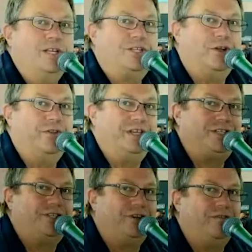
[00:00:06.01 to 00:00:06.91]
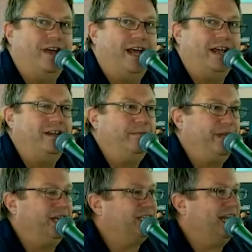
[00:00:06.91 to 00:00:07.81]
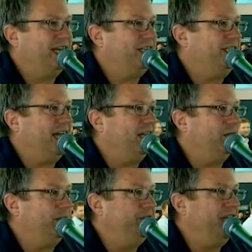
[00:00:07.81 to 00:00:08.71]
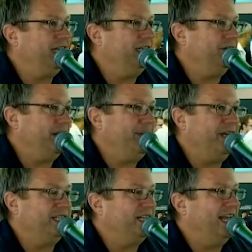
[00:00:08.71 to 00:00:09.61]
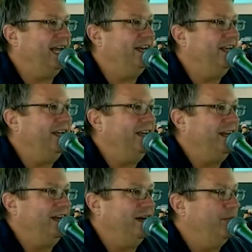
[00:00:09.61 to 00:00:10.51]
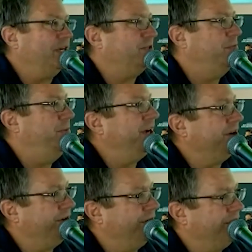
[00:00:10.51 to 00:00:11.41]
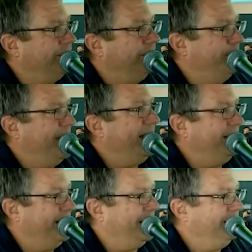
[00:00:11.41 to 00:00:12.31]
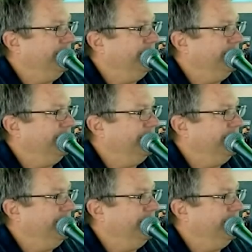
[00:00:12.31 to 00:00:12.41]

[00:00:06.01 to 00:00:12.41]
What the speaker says: So this survey, because it had a shallow objective and because it had a much bigger mandate,